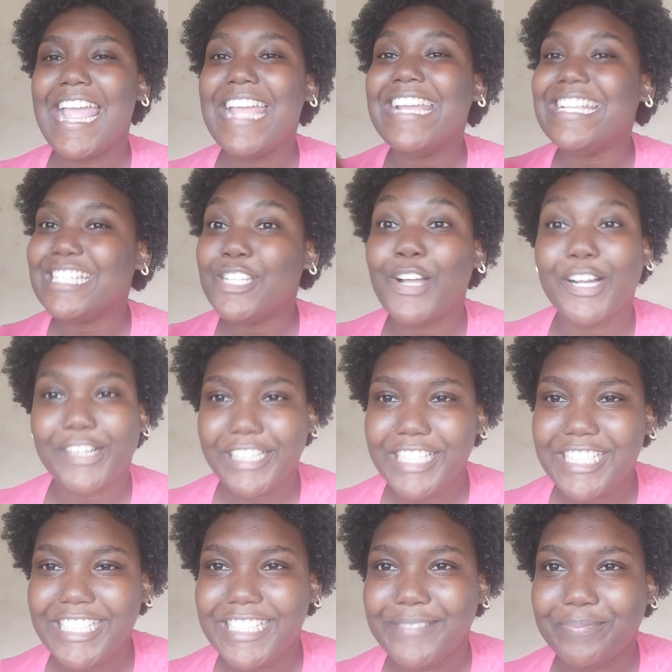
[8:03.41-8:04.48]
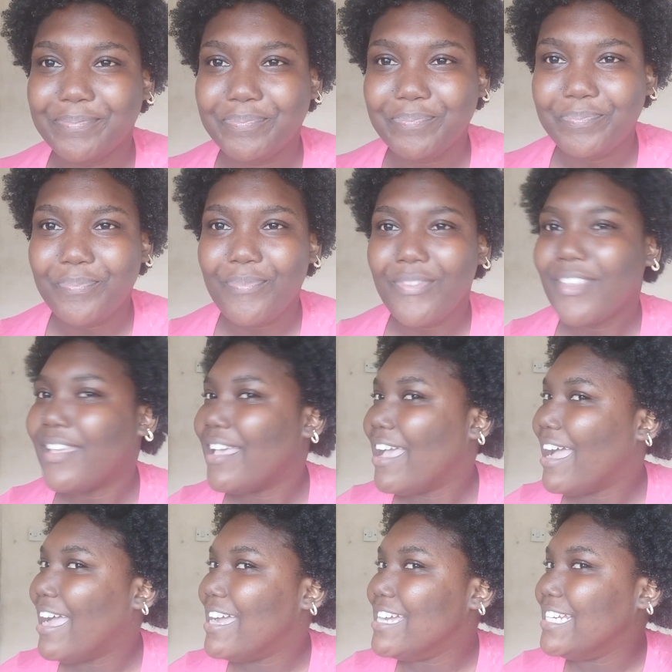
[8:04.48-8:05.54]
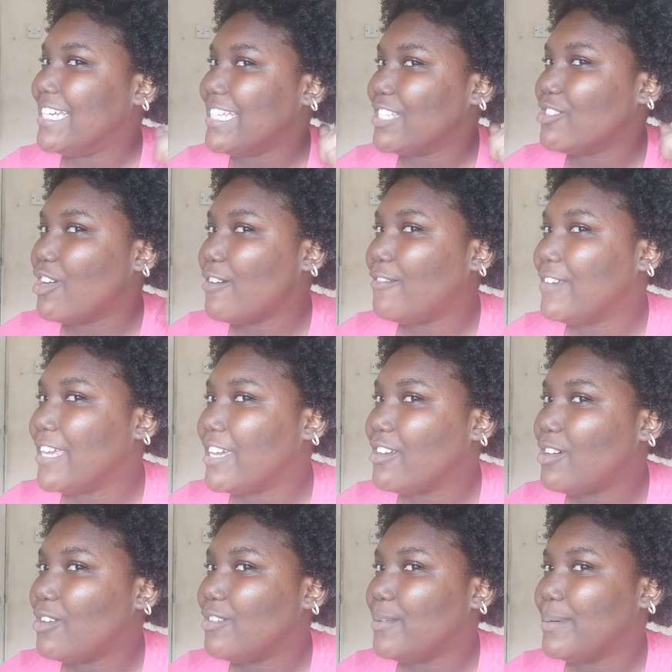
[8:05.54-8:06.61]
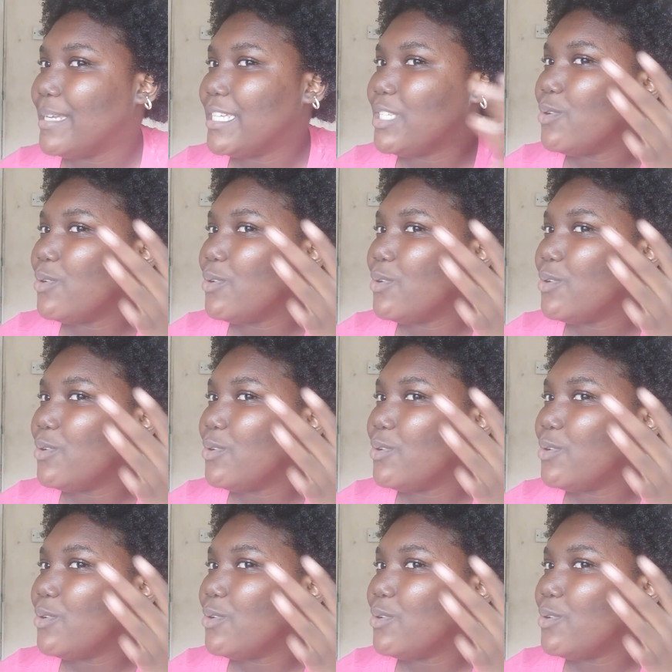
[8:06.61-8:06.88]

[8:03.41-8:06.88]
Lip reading: it's not crunchy and it's not flaking all over the place.